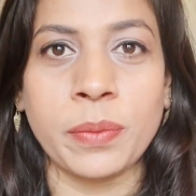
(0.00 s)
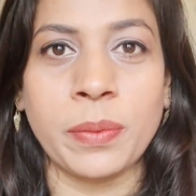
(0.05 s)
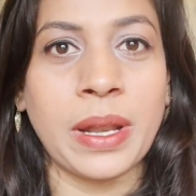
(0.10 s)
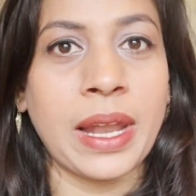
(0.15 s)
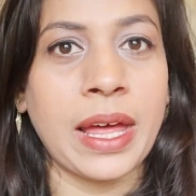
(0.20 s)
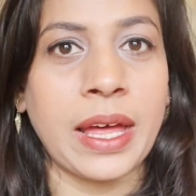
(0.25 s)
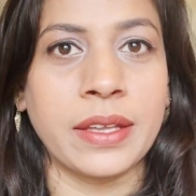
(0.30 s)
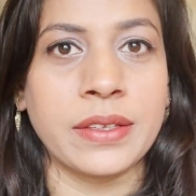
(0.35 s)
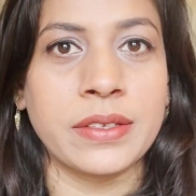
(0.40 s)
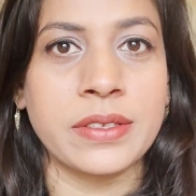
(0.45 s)

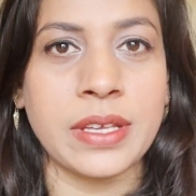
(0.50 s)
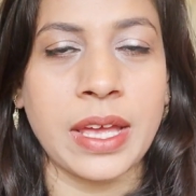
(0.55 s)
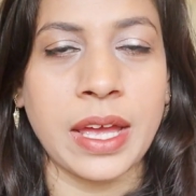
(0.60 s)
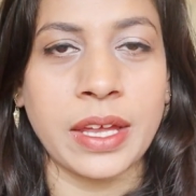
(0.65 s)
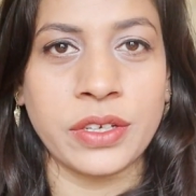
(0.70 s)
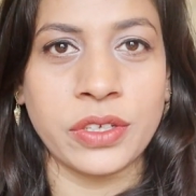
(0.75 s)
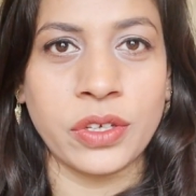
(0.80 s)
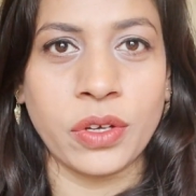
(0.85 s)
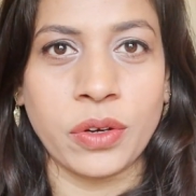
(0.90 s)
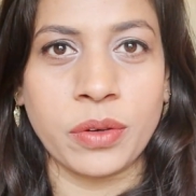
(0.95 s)
plans
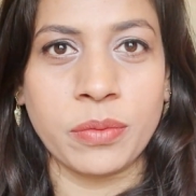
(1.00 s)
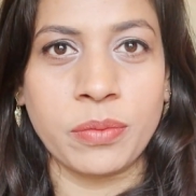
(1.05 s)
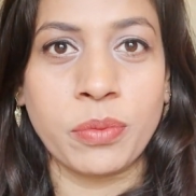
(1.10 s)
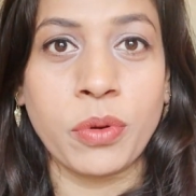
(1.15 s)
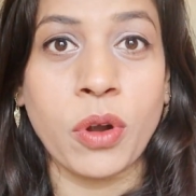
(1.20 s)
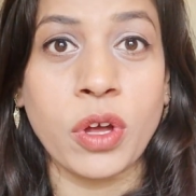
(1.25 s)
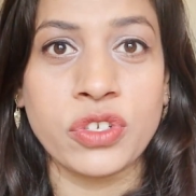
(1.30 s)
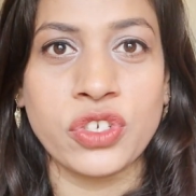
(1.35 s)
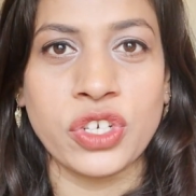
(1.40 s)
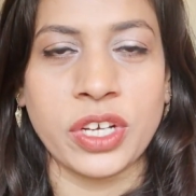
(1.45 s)
and your
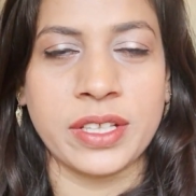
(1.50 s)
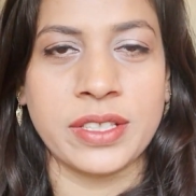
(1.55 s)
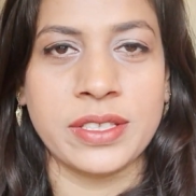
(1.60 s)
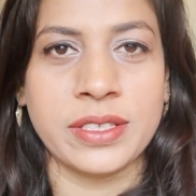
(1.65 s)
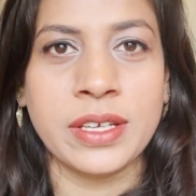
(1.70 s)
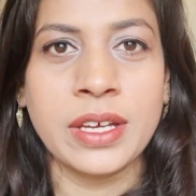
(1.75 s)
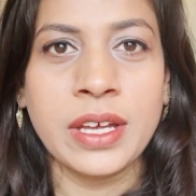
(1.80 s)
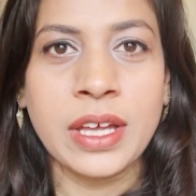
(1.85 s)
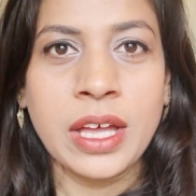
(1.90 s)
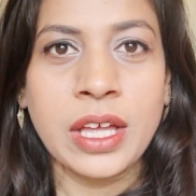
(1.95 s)

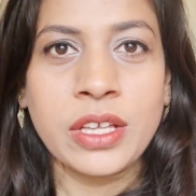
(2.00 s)
projects.